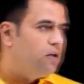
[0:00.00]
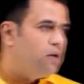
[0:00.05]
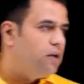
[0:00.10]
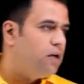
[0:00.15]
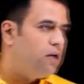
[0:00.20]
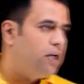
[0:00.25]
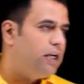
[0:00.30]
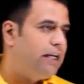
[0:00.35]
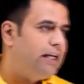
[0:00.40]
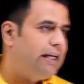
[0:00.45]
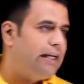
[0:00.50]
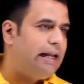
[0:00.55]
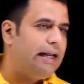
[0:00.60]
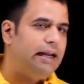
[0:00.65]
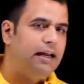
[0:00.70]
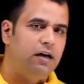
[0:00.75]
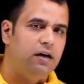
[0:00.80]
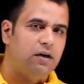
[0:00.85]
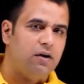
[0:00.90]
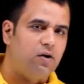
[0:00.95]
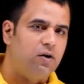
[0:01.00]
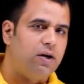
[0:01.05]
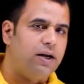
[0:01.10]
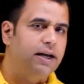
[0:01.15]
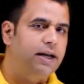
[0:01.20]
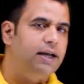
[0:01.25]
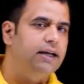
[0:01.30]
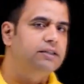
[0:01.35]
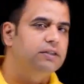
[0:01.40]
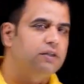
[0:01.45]
in air or in
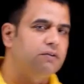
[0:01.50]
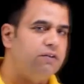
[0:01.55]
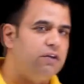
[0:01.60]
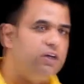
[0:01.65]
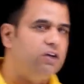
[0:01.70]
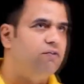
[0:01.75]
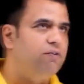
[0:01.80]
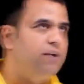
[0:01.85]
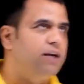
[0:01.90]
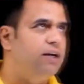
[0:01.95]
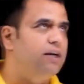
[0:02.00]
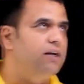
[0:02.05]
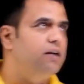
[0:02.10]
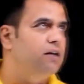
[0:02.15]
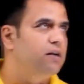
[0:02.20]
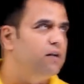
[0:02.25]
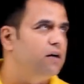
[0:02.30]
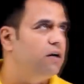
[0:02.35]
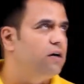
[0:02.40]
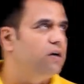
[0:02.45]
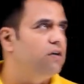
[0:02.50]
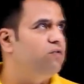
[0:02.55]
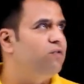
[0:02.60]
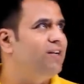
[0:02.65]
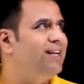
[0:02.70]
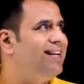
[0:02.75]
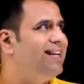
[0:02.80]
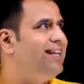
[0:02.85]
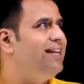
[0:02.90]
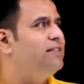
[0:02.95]
case of liquid,
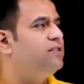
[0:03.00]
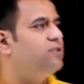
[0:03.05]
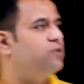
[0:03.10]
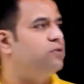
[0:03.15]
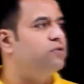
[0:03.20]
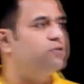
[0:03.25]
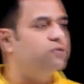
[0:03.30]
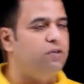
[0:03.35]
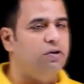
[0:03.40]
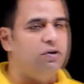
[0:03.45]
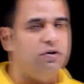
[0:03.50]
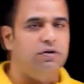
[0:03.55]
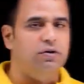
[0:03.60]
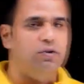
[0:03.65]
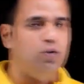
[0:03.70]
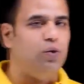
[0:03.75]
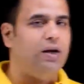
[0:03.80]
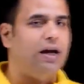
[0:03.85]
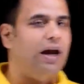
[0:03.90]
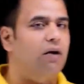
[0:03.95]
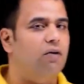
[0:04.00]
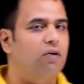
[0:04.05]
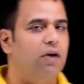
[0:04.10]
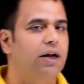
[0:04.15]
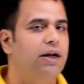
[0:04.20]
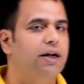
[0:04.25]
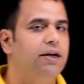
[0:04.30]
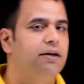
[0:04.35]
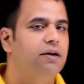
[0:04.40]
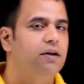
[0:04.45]
we need Stokes law to
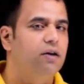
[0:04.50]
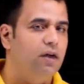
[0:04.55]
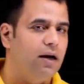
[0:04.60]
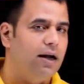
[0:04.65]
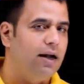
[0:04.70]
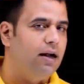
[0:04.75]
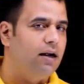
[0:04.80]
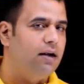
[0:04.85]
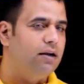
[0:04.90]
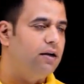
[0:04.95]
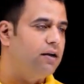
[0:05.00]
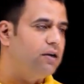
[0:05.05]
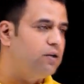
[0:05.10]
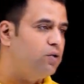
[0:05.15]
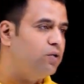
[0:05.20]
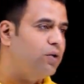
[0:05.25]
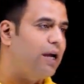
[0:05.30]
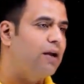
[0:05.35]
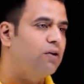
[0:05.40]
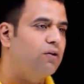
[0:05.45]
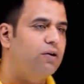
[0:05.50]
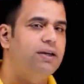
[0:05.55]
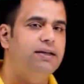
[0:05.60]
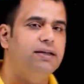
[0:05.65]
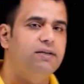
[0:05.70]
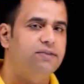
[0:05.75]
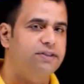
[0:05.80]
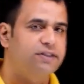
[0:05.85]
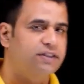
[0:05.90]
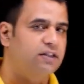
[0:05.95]
calculate
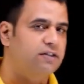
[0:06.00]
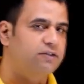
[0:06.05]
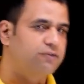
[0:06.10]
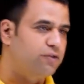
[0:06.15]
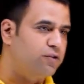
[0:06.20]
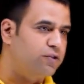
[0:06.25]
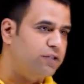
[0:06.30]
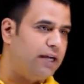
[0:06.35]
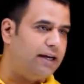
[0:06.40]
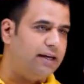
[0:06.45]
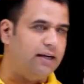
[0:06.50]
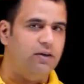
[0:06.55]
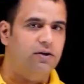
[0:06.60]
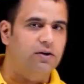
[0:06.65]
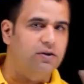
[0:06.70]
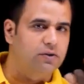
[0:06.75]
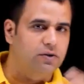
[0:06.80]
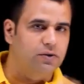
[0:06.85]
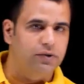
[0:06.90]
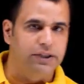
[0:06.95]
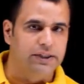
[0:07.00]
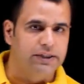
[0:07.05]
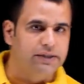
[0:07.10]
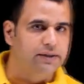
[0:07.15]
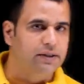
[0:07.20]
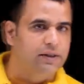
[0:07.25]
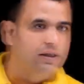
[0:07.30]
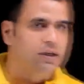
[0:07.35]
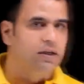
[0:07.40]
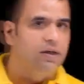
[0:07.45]
the viscous force acting onto this.
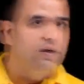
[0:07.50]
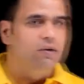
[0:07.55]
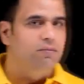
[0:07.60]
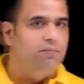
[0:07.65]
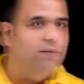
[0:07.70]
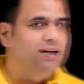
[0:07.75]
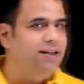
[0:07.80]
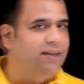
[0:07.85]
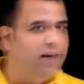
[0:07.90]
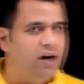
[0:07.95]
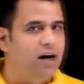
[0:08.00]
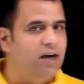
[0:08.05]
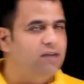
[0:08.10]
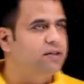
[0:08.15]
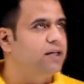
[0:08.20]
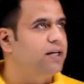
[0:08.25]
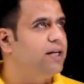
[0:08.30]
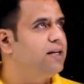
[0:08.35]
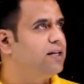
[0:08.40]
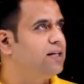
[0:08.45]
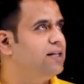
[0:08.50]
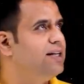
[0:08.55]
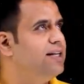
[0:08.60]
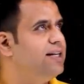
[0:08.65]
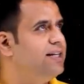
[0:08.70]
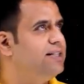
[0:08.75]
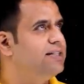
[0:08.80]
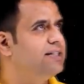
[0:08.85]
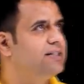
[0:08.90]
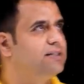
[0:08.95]
But there are certain
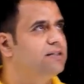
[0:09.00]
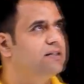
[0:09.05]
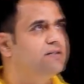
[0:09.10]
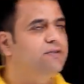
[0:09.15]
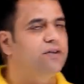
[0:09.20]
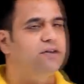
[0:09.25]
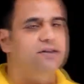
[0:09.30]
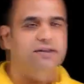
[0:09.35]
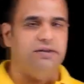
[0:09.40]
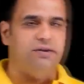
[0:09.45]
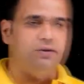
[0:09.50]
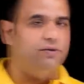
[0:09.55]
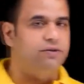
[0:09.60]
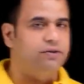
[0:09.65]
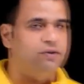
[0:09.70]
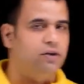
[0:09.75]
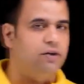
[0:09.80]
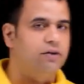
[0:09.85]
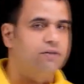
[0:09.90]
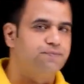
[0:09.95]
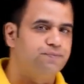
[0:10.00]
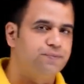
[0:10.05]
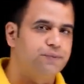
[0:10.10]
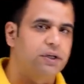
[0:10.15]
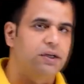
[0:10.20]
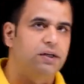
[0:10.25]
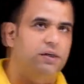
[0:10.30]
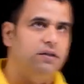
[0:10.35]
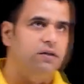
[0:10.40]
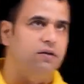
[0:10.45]
conditions for the Stokes law.
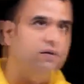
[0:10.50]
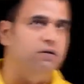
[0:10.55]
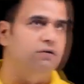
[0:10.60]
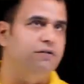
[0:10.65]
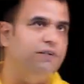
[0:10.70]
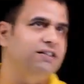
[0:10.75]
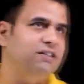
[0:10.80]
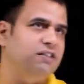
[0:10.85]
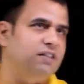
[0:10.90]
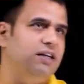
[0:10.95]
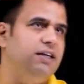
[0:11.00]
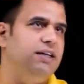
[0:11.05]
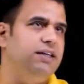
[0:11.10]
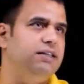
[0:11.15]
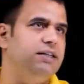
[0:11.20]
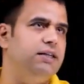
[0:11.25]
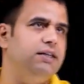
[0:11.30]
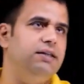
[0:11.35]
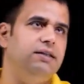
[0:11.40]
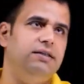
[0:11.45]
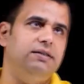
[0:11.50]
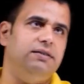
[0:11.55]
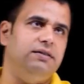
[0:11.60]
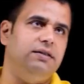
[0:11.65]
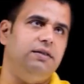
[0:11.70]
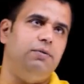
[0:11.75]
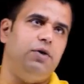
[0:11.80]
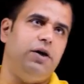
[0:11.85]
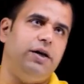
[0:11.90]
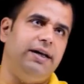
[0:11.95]
So first condition is
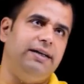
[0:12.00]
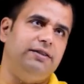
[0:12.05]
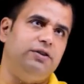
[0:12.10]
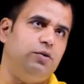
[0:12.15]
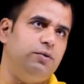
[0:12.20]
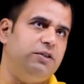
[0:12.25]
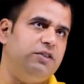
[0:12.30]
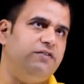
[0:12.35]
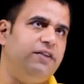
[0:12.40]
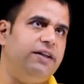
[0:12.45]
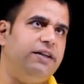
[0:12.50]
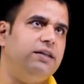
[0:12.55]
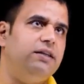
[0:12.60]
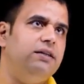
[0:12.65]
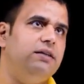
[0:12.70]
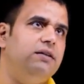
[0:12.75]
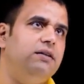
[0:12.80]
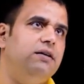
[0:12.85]
the body has to be spherical.